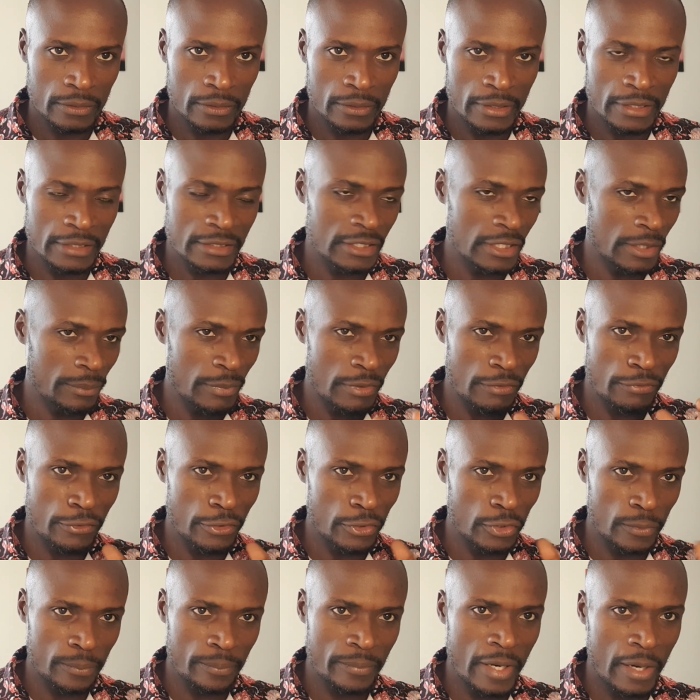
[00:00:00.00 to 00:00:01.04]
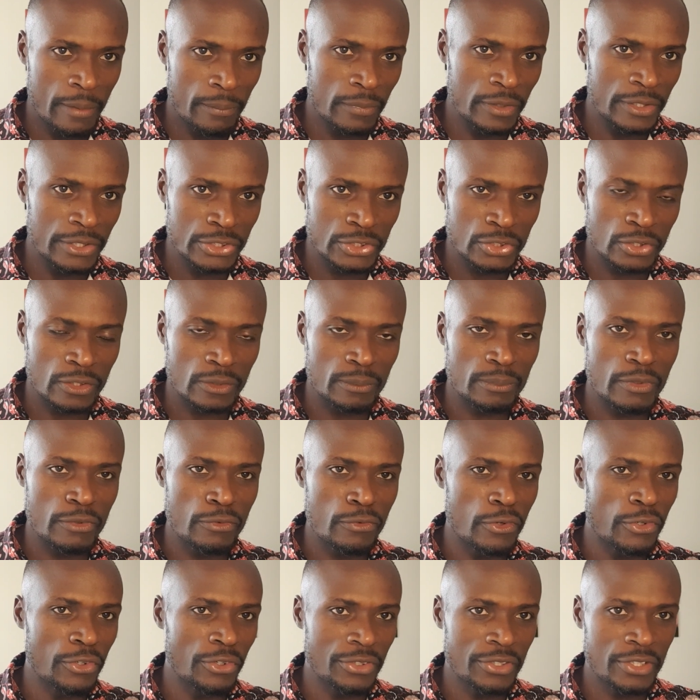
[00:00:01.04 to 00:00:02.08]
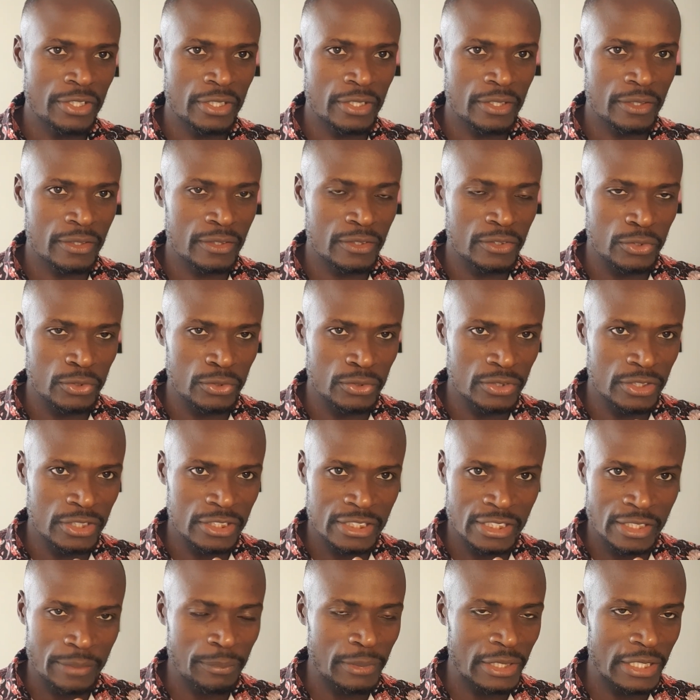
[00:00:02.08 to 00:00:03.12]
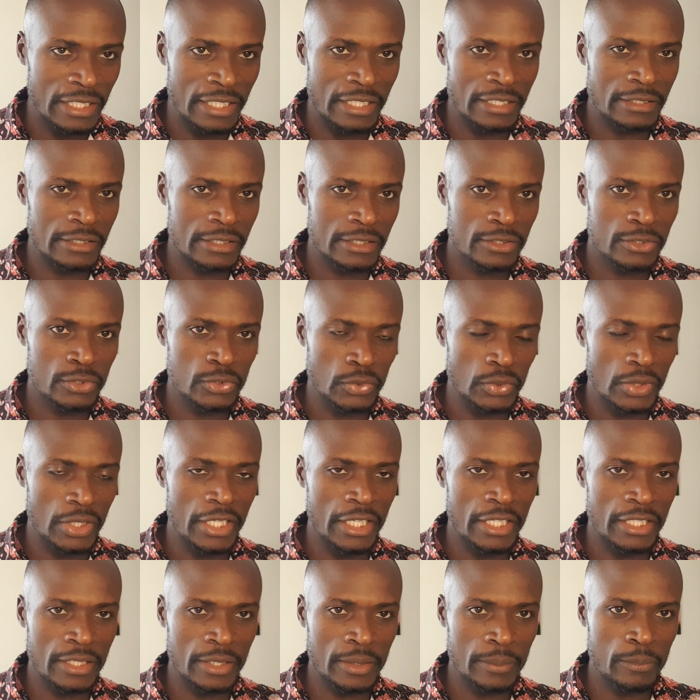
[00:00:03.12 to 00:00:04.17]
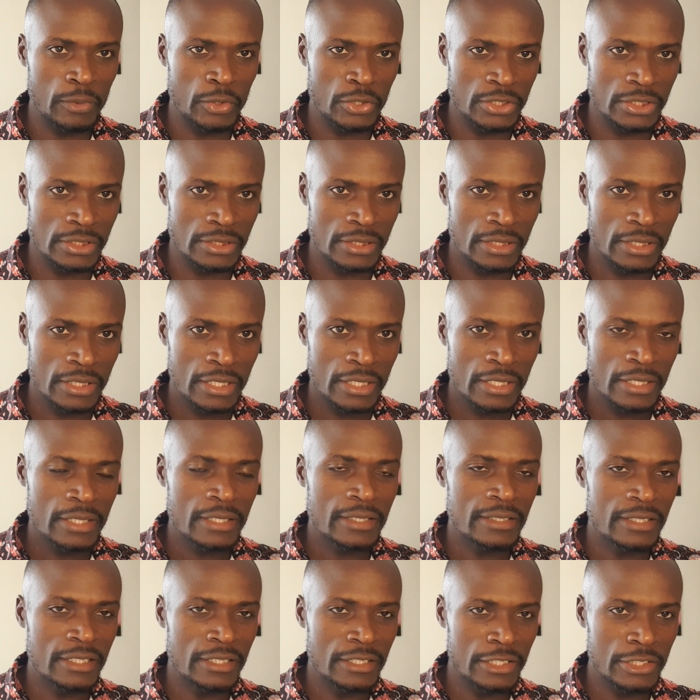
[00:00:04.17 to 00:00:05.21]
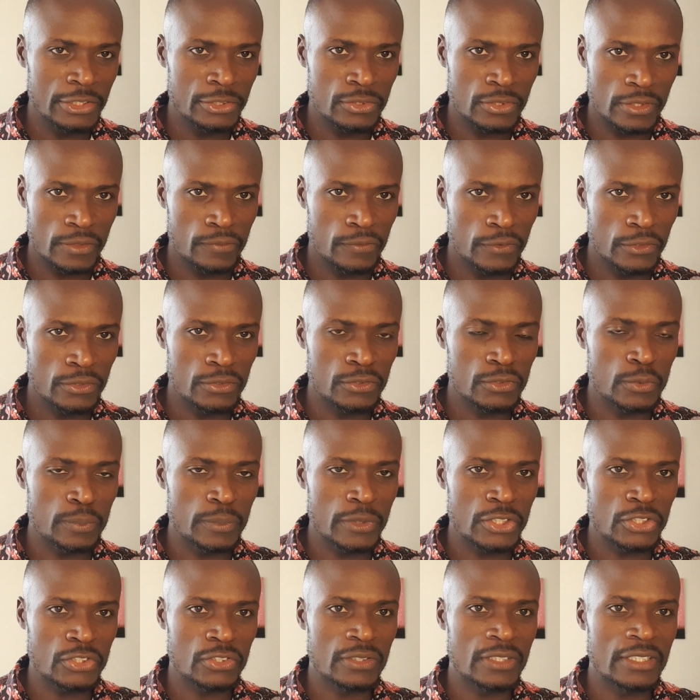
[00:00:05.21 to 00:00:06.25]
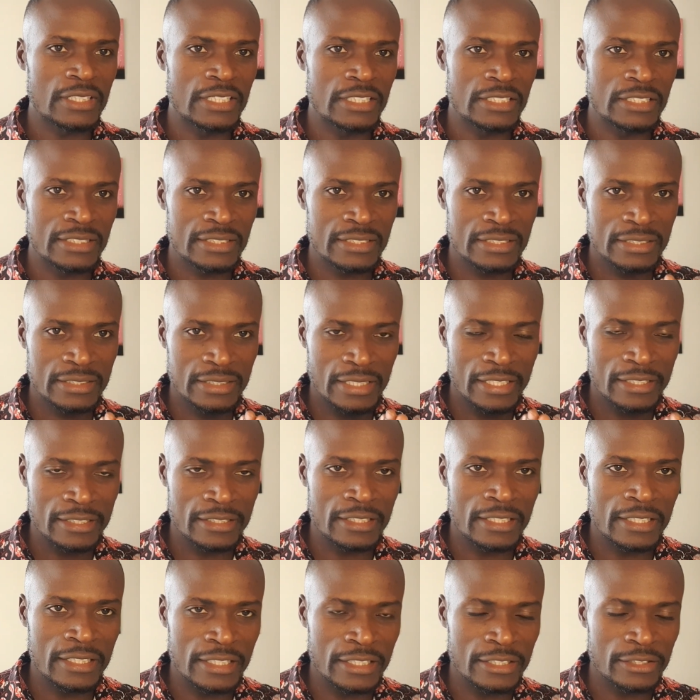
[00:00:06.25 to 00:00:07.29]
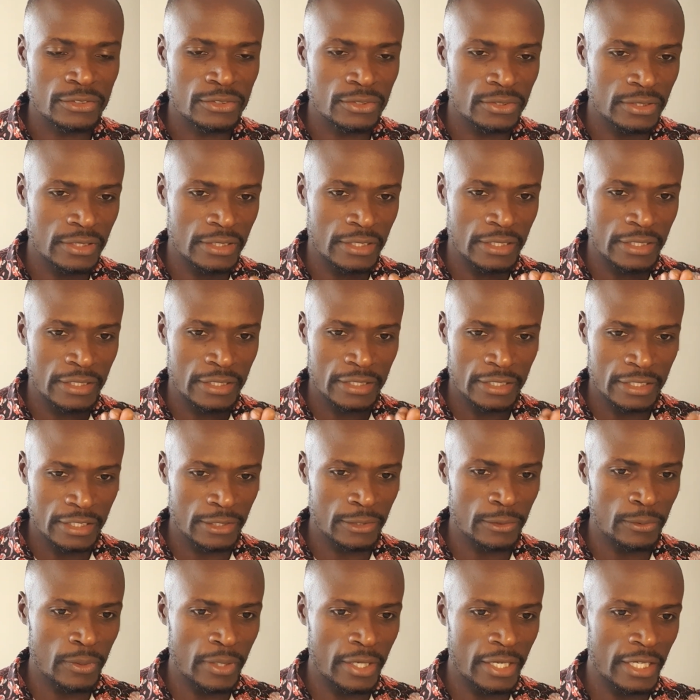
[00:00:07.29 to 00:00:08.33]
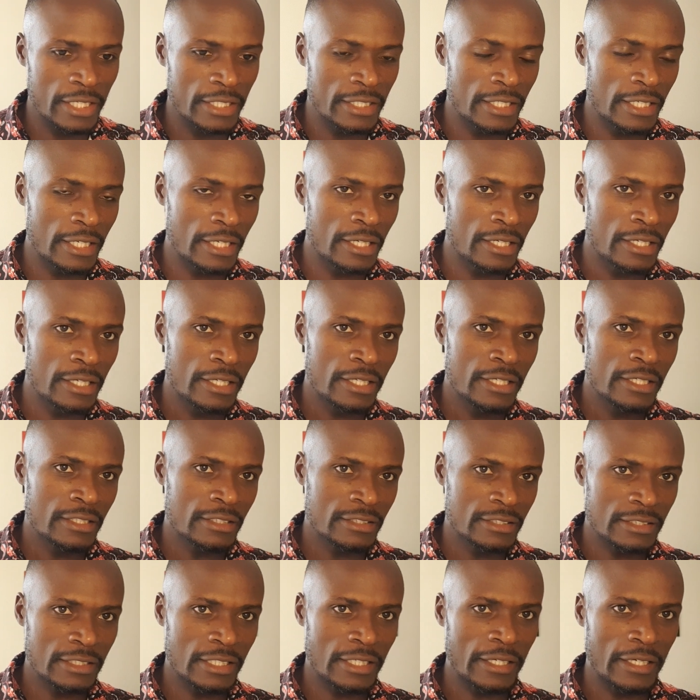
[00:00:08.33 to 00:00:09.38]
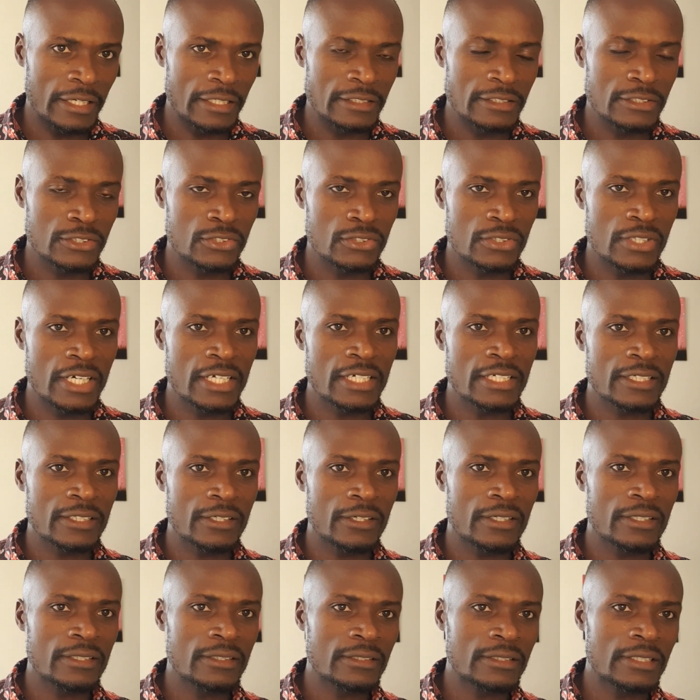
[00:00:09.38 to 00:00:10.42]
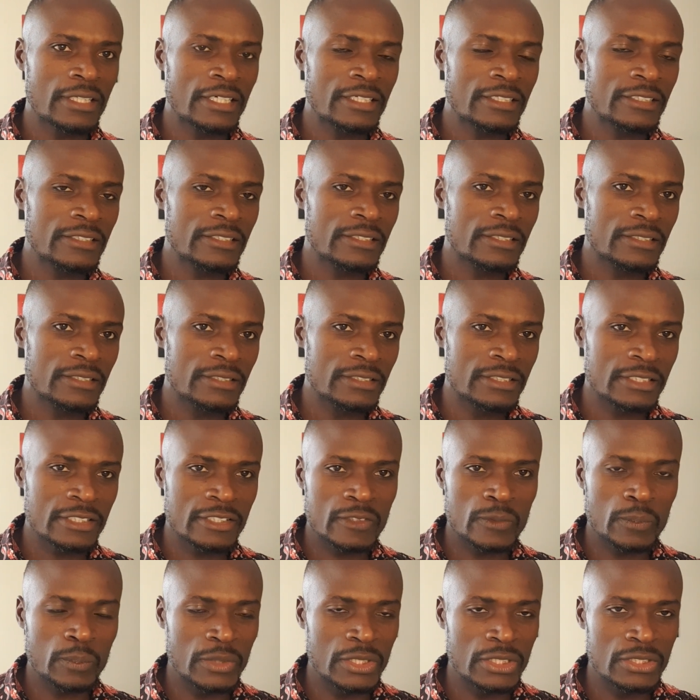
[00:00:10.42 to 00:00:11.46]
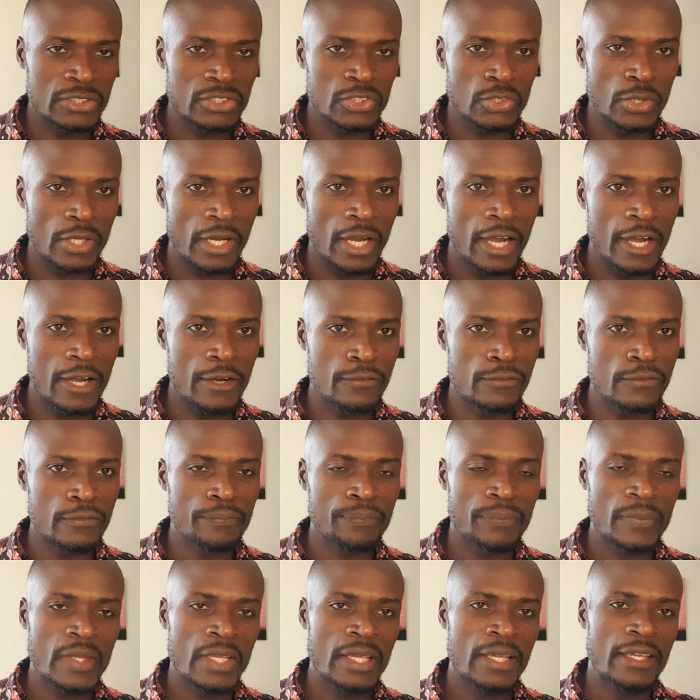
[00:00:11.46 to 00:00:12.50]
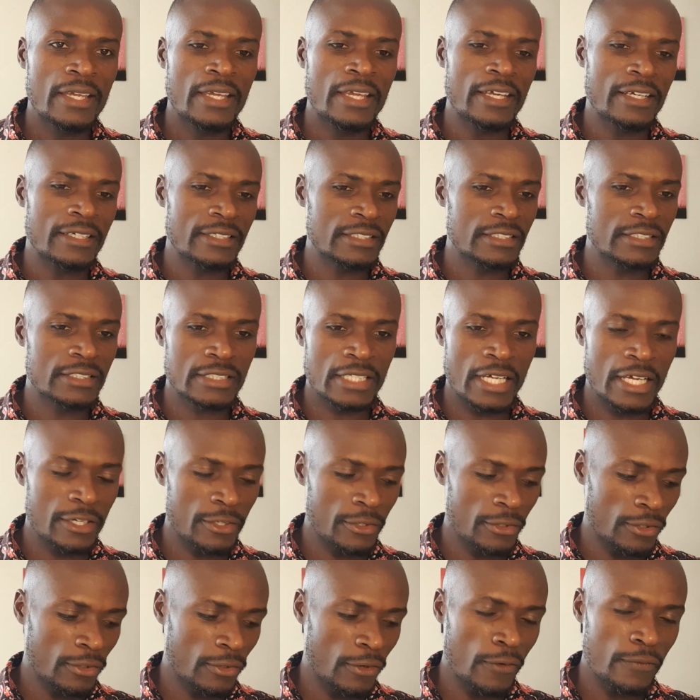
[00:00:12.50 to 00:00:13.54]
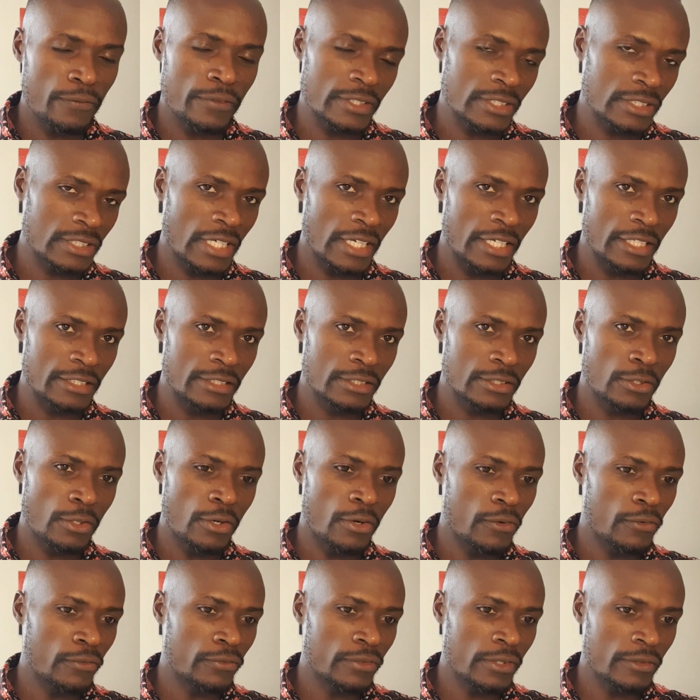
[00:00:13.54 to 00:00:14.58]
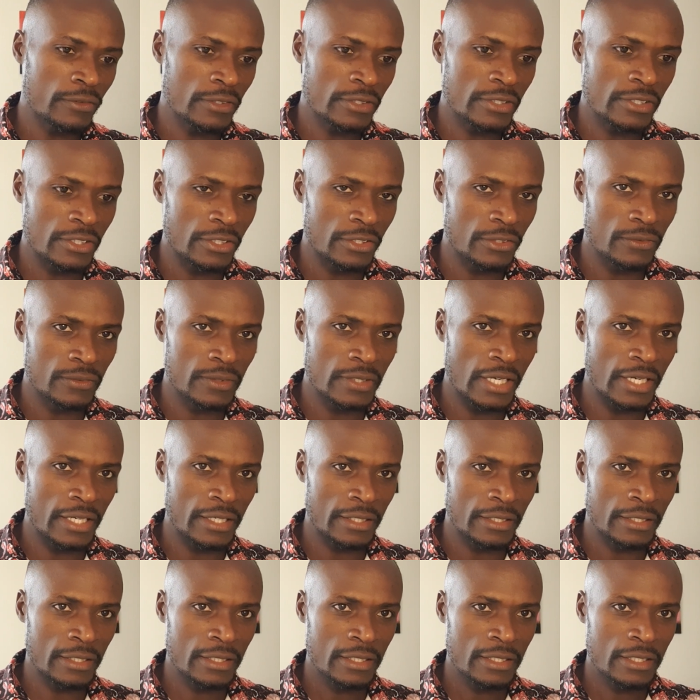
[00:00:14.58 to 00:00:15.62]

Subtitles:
let's say before you publish or before you disseminate to anybody. They need to review it to make sure that it's adhering to the required standards. So that just means you have external oversight of everything you've done.